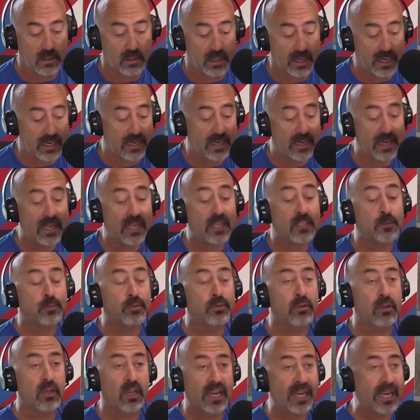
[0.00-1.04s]
And it's
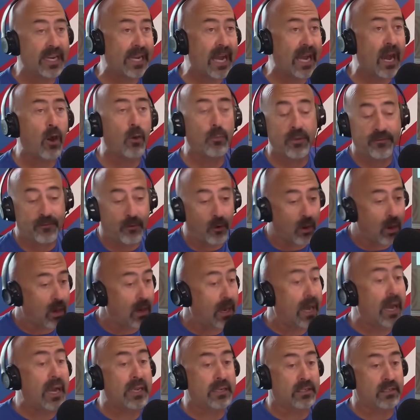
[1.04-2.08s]
playing out before our
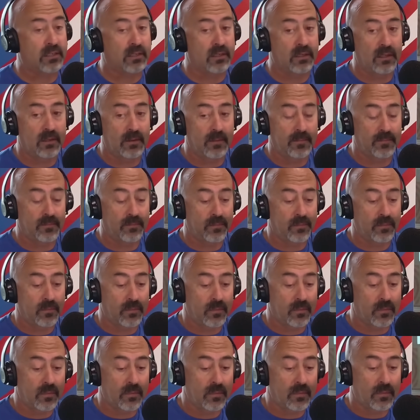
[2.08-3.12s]
eyes.
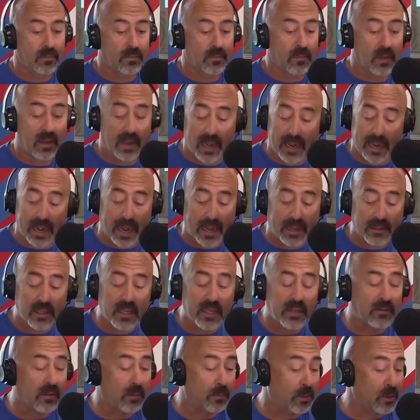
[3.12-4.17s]
I
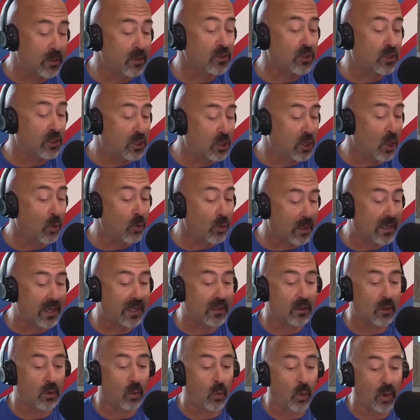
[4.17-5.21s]
think if the Bills don't
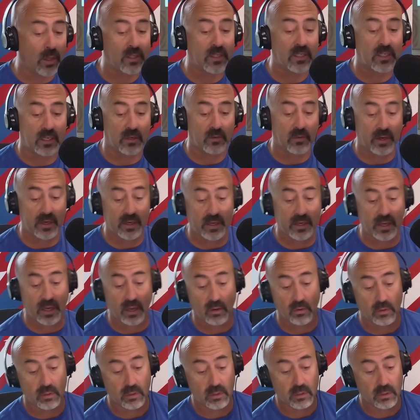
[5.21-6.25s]
get the 1 seed right
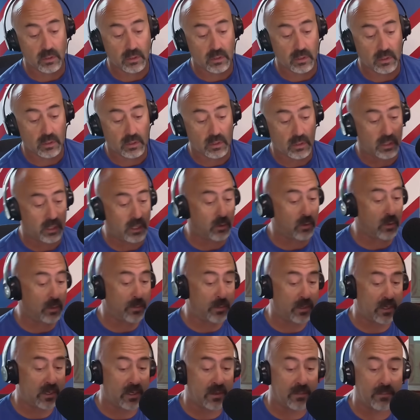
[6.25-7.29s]
now, it would
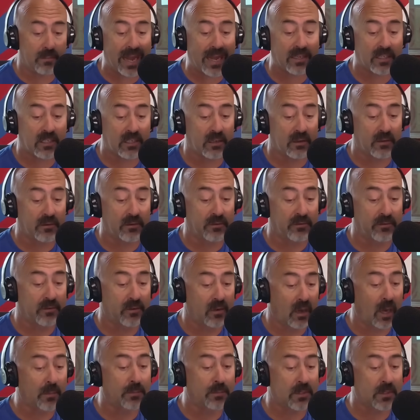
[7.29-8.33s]
be a massive
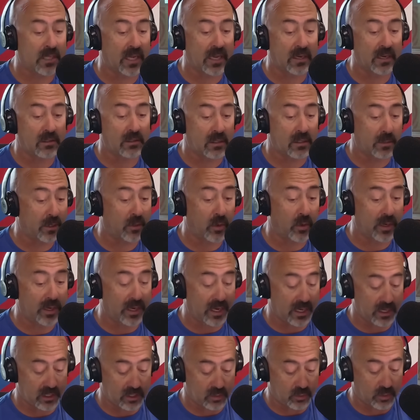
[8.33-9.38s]
upset, to be quite
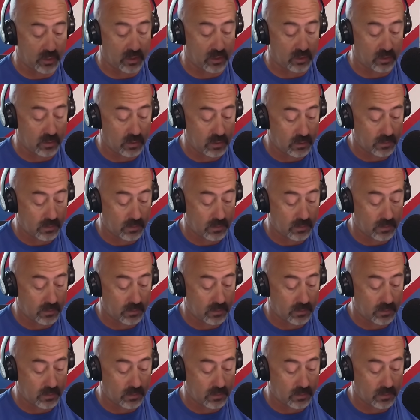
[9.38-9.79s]
honest with you.